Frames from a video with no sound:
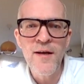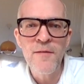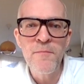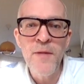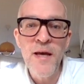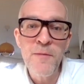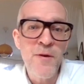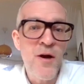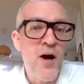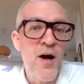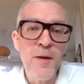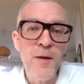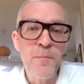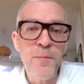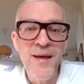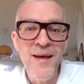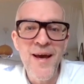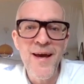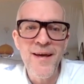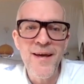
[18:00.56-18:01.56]
maybe
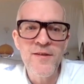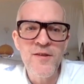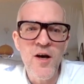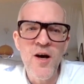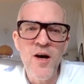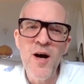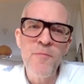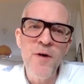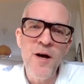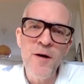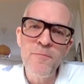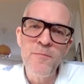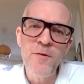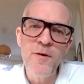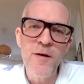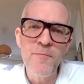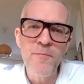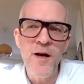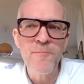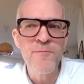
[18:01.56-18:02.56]
IPA. So
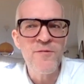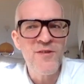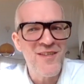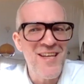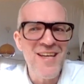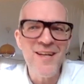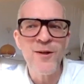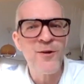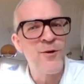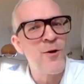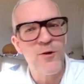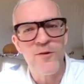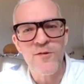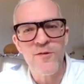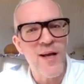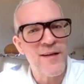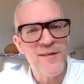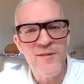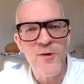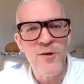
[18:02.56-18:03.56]
I'm still not
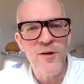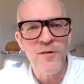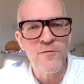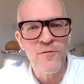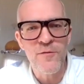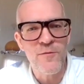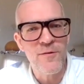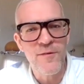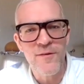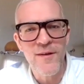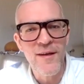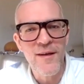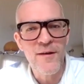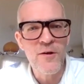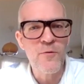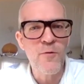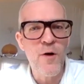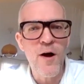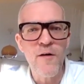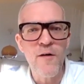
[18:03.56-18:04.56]
that sort of
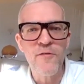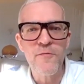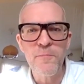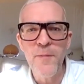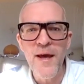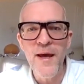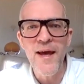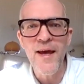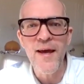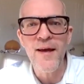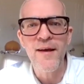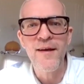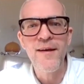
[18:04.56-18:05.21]
craft beer